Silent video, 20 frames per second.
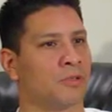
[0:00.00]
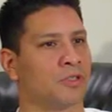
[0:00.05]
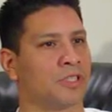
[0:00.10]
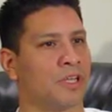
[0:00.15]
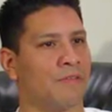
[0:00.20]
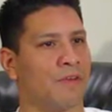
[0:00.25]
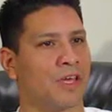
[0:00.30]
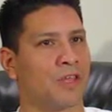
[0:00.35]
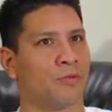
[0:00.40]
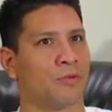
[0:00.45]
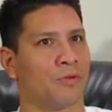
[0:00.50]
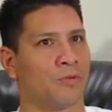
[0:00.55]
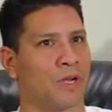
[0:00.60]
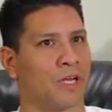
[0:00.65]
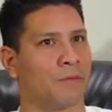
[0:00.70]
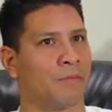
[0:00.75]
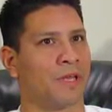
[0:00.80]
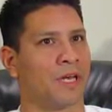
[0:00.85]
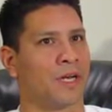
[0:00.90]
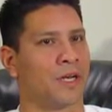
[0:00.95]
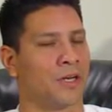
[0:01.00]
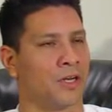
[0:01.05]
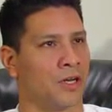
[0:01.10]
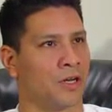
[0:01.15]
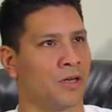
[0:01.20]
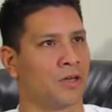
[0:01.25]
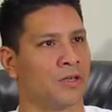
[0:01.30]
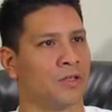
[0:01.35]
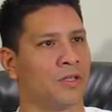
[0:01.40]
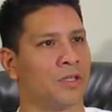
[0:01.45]
I've actually recommended an
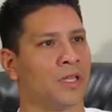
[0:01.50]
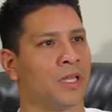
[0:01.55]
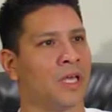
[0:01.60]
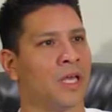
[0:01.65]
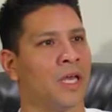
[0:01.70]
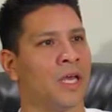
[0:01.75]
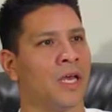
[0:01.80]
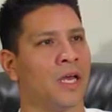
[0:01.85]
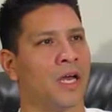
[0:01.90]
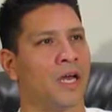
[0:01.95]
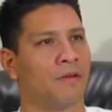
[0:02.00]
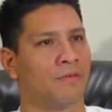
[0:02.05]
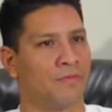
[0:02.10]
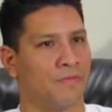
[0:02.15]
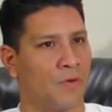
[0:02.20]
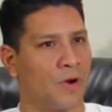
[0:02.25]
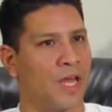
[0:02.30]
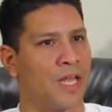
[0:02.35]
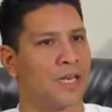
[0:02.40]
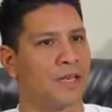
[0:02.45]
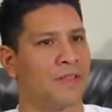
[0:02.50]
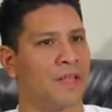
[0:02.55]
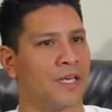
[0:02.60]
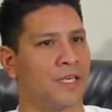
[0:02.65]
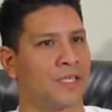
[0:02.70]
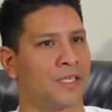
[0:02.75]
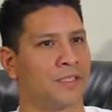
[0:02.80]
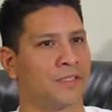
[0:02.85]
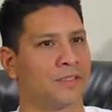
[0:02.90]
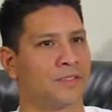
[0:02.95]
uncle, a friend that
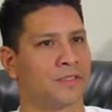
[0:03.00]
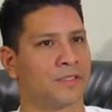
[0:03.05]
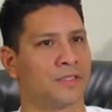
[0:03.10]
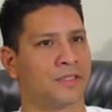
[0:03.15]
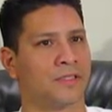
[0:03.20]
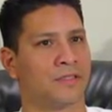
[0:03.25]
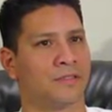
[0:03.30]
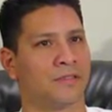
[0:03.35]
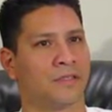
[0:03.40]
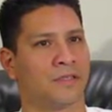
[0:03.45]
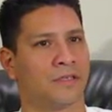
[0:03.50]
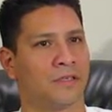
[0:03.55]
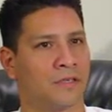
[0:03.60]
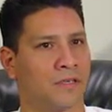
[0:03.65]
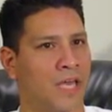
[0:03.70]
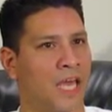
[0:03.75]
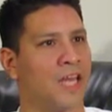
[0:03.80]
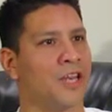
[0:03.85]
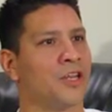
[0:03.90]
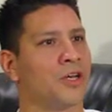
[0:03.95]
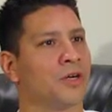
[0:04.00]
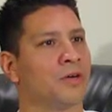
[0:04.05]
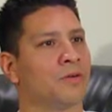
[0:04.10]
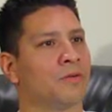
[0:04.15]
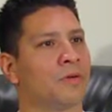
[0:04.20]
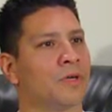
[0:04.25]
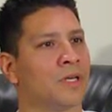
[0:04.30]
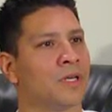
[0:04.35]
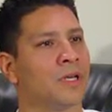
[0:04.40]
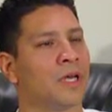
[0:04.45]
does kendo,
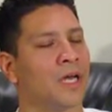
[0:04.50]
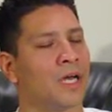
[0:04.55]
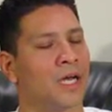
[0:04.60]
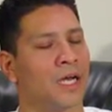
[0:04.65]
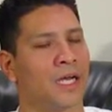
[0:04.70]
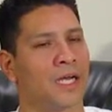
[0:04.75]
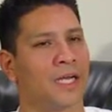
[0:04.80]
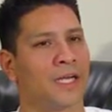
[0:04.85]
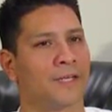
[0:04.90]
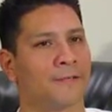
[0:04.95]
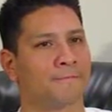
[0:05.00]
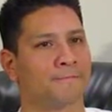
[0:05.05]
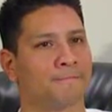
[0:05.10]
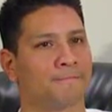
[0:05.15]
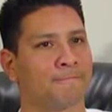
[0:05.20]
and I